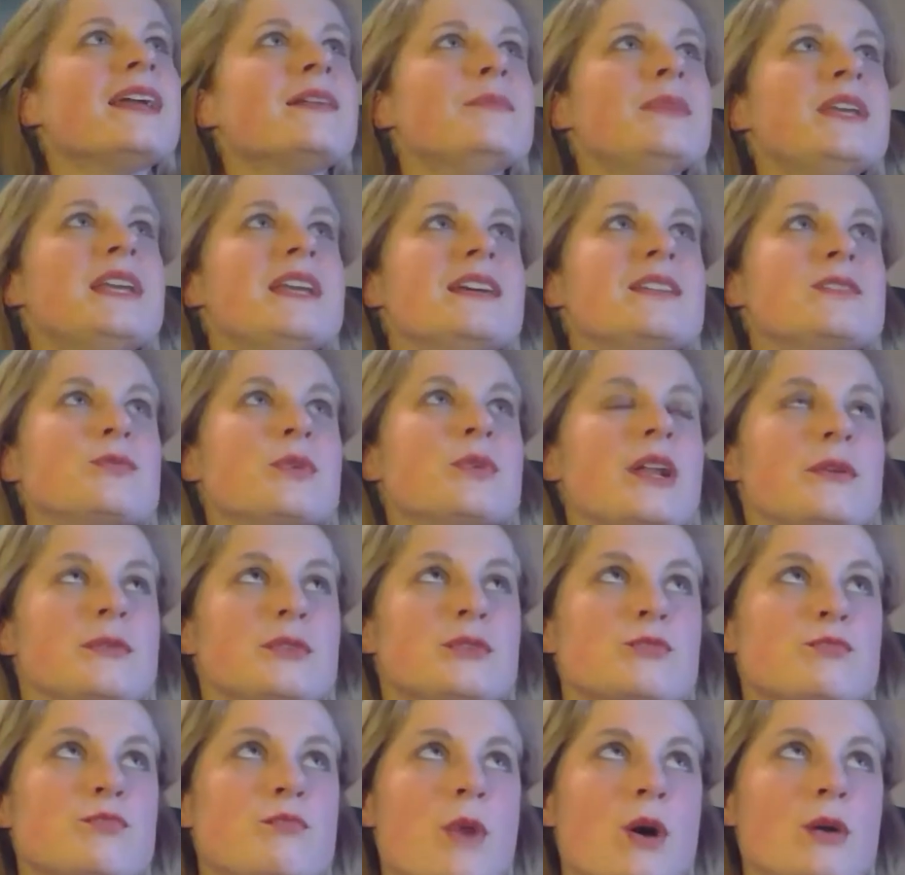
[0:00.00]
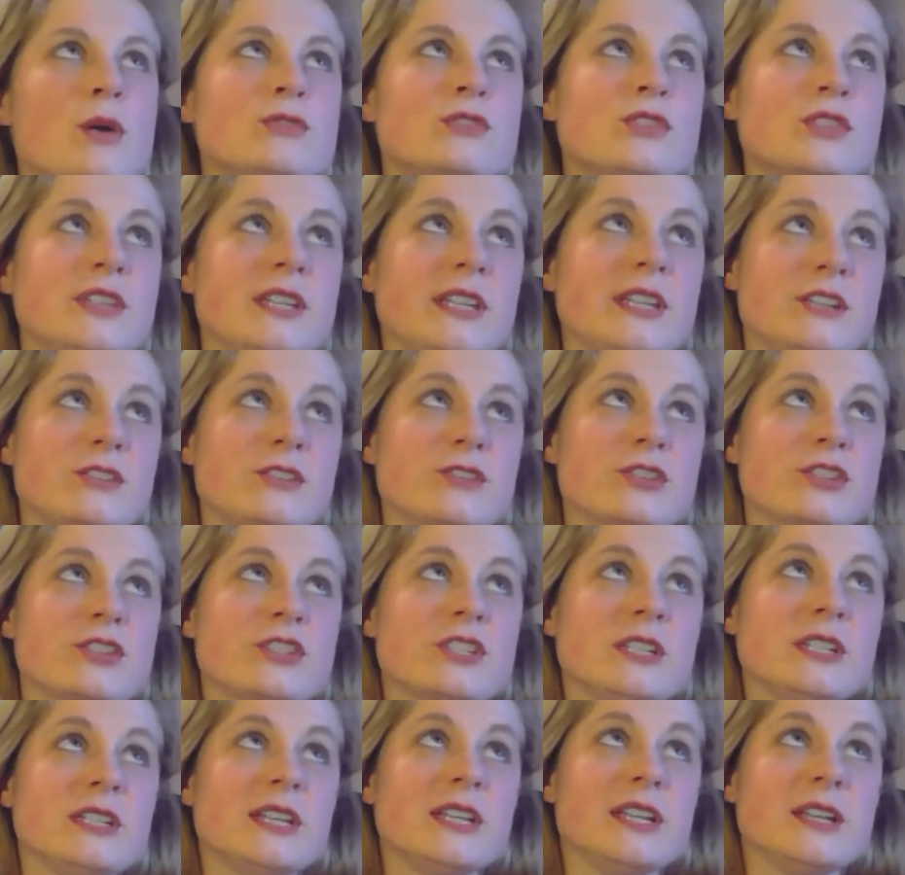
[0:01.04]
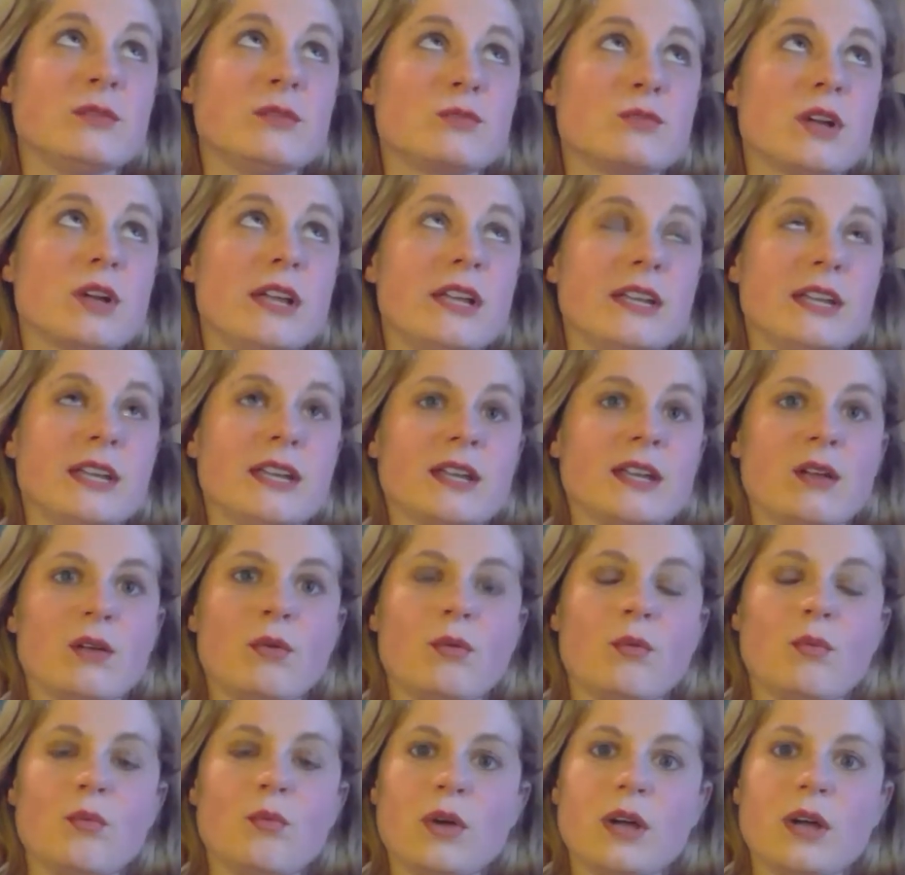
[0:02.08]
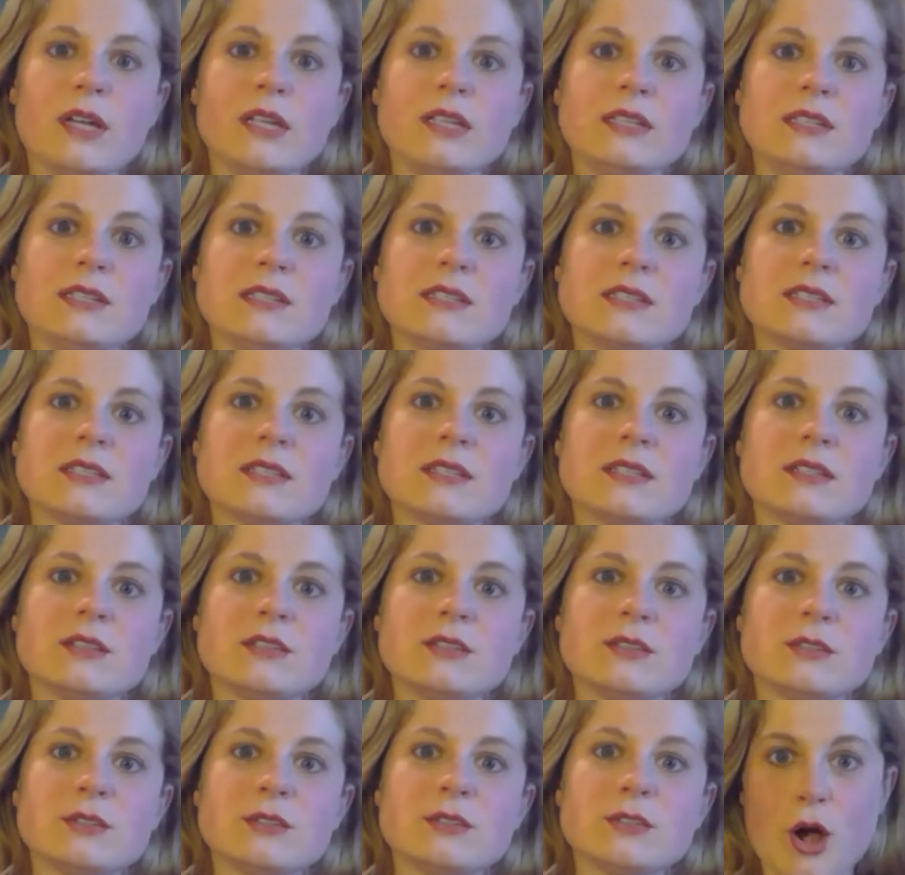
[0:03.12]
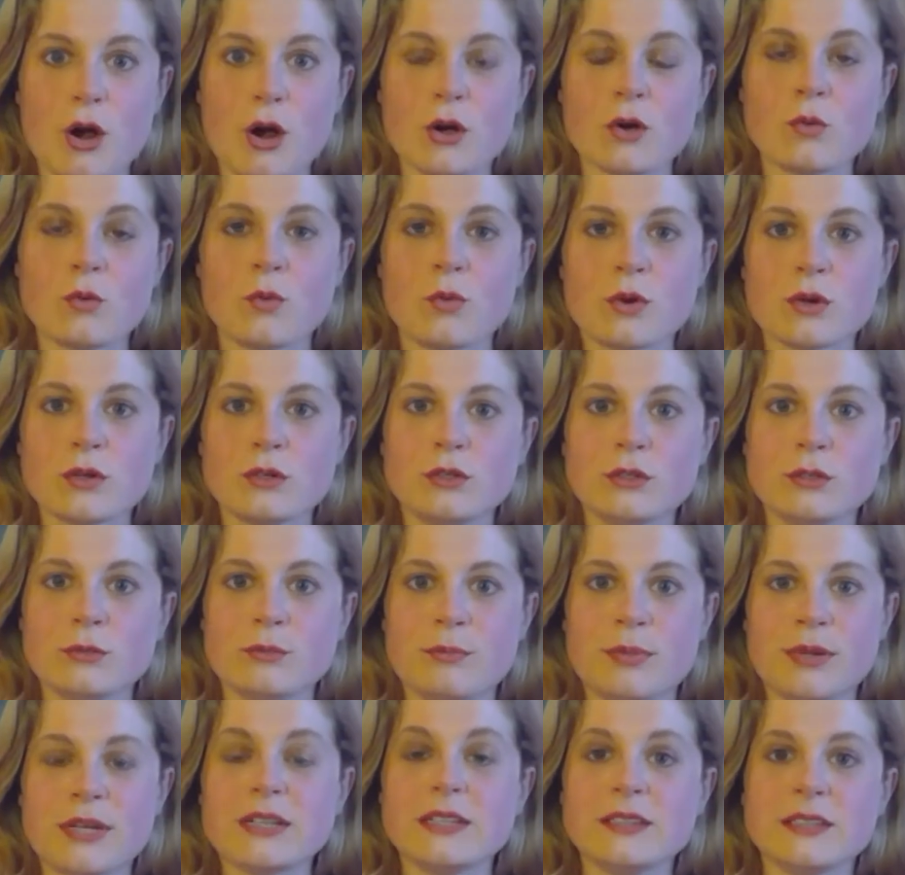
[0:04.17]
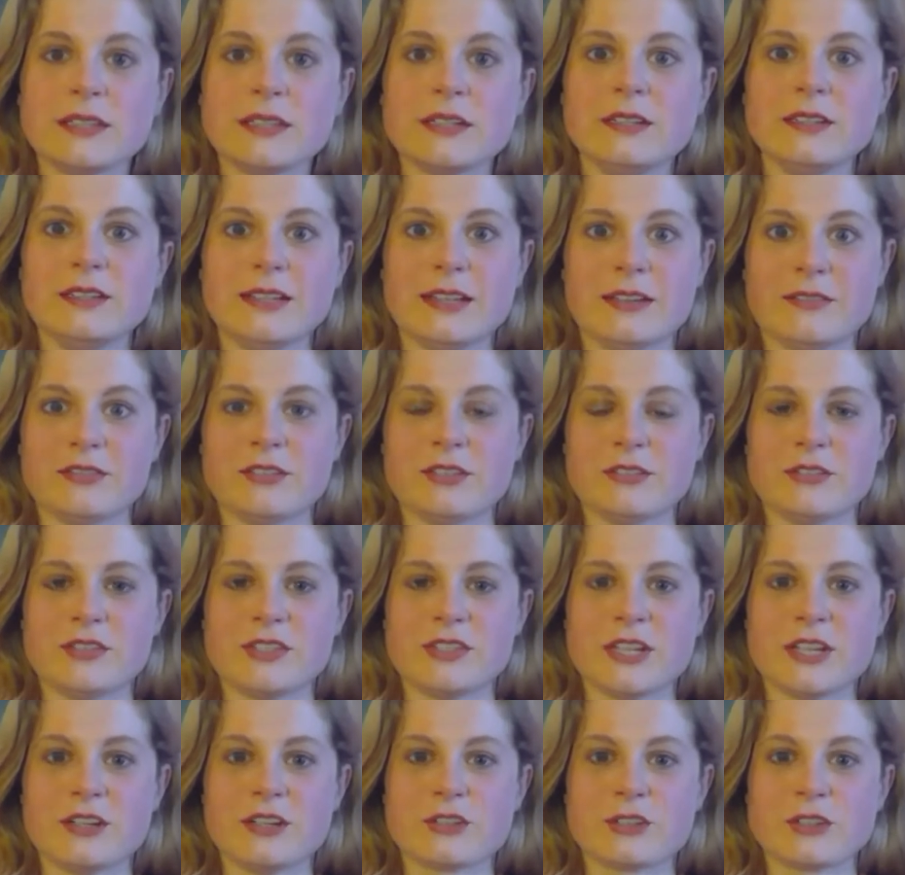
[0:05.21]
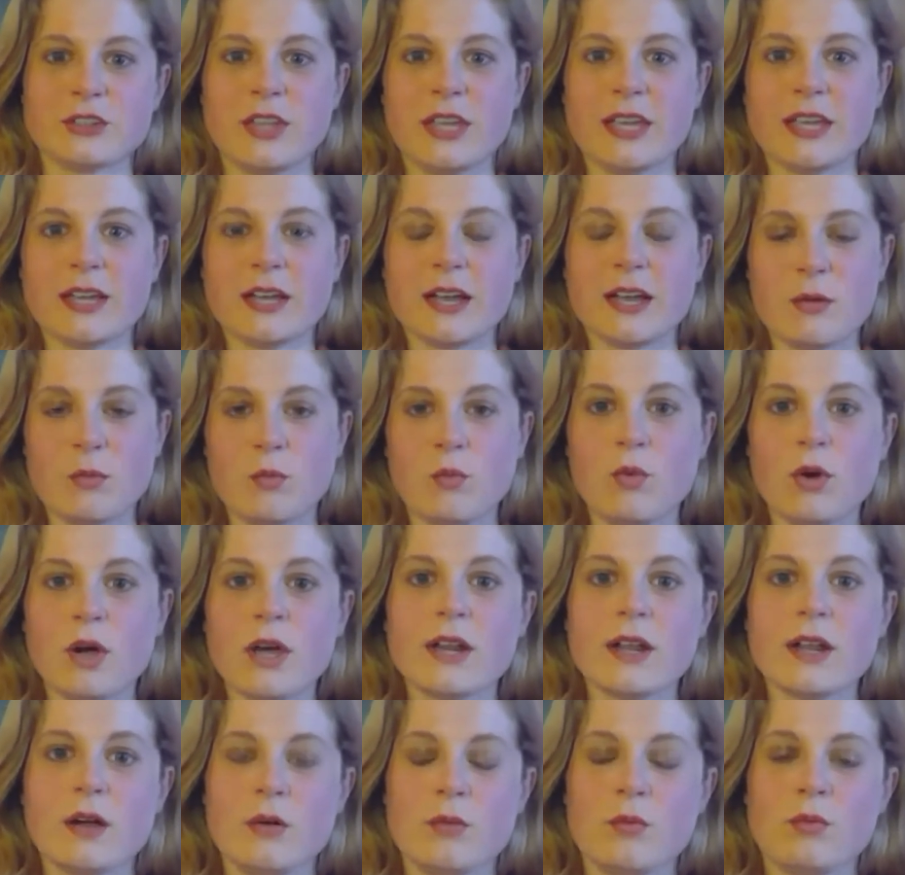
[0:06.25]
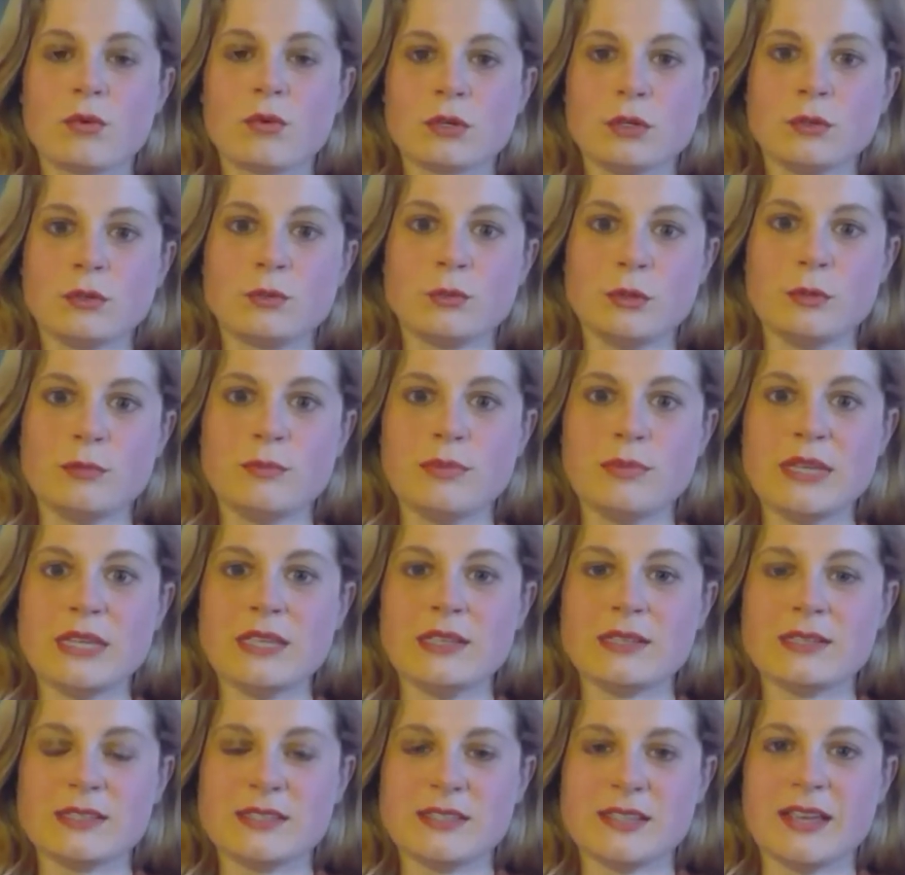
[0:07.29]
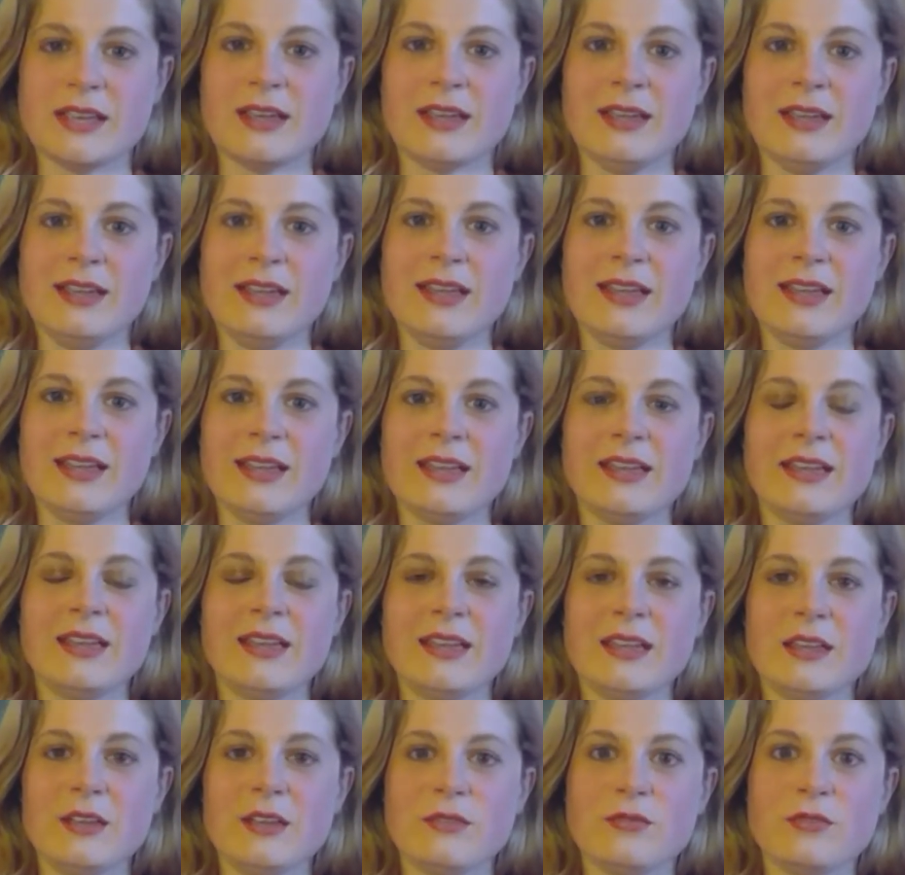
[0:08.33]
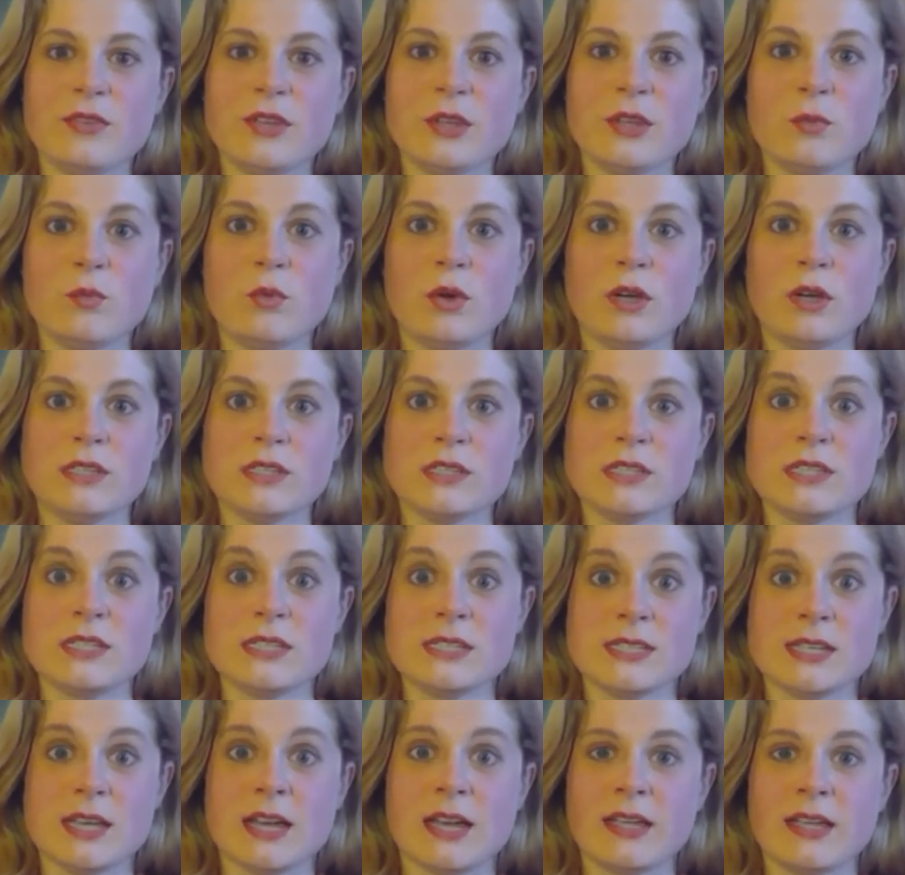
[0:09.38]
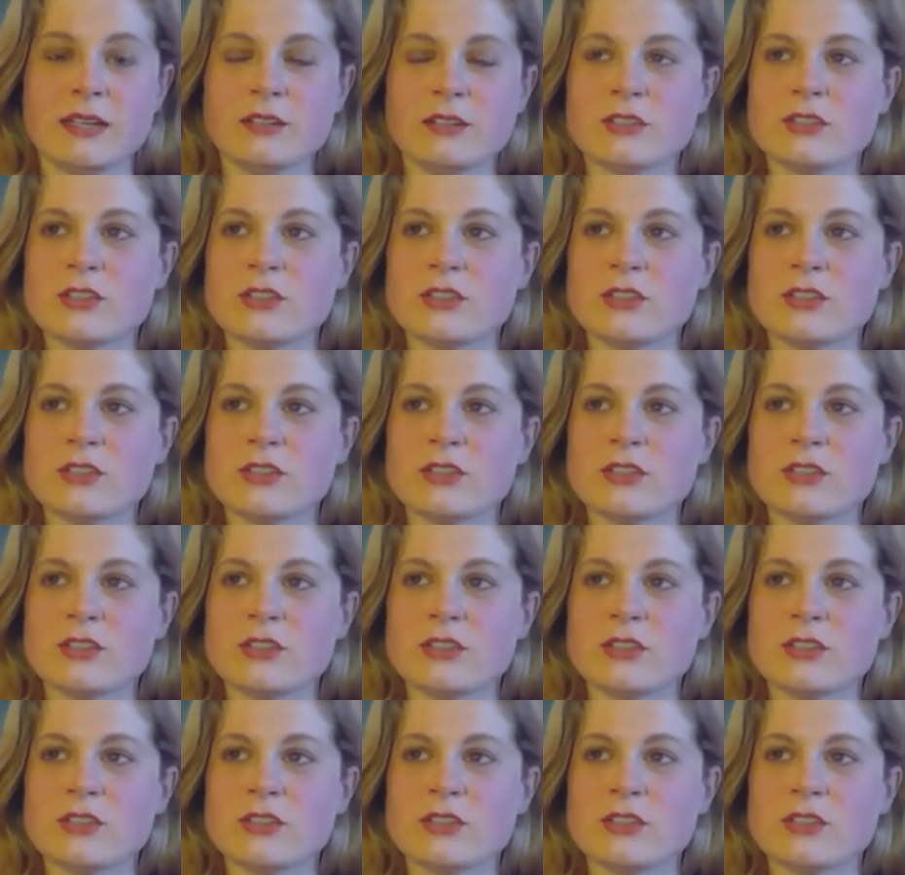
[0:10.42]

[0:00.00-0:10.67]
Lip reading: Because what I was mostly interested in writing was our world, but a little left of center, like what a world would be, say, if it was designed.